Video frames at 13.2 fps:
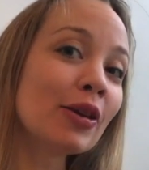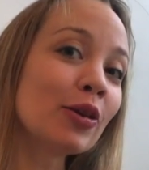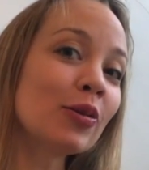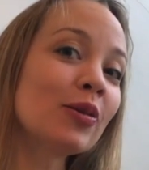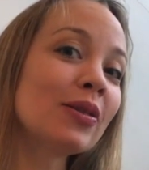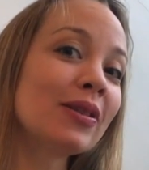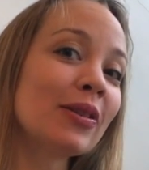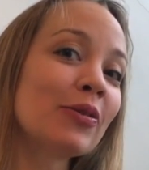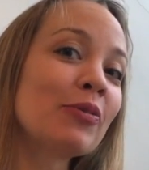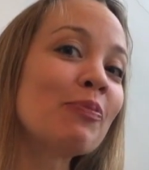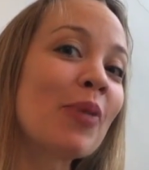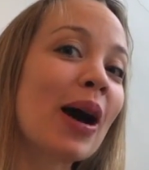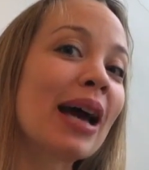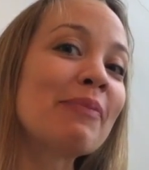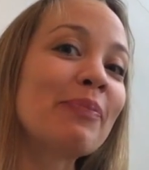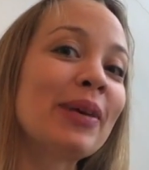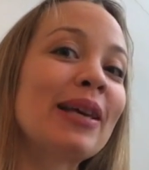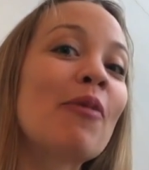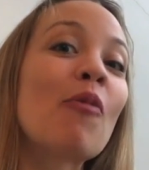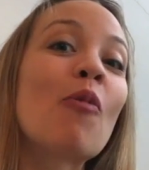you still might
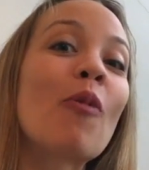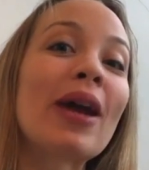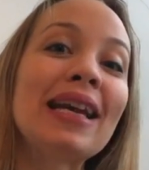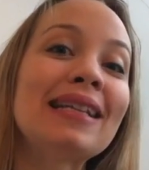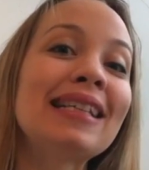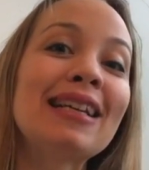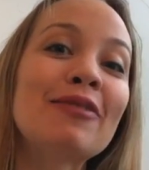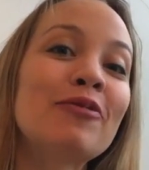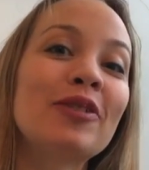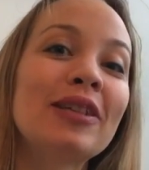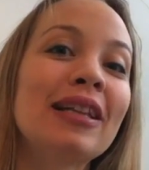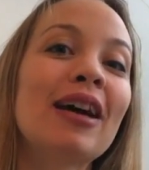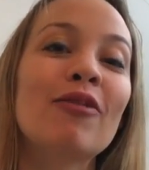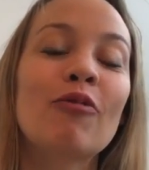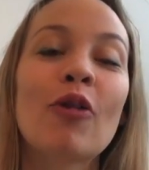be waiting for love,